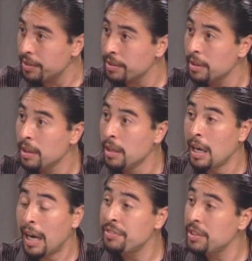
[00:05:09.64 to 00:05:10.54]
years.
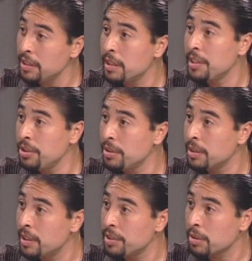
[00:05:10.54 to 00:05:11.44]
I've seen the issues
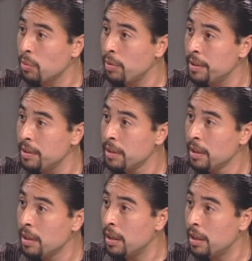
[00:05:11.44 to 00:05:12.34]
in District 1
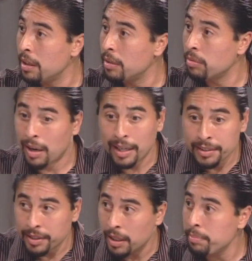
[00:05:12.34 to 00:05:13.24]

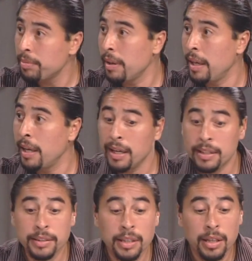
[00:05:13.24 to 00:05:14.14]
rise up,
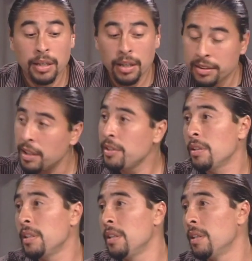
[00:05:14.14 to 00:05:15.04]
and
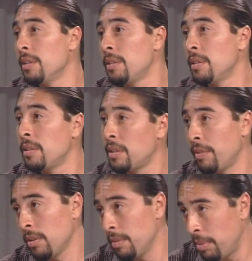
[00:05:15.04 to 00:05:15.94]
essentially there's
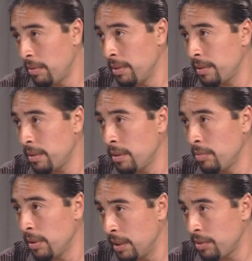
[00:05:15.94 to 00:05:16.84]
several components
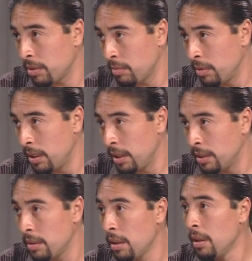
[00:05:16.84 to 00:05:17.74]
to what District 1
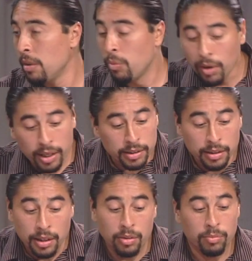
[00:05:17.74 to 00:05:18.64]
needs.
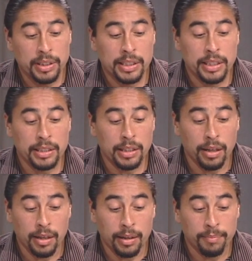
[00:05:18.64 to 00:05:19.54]
One, we need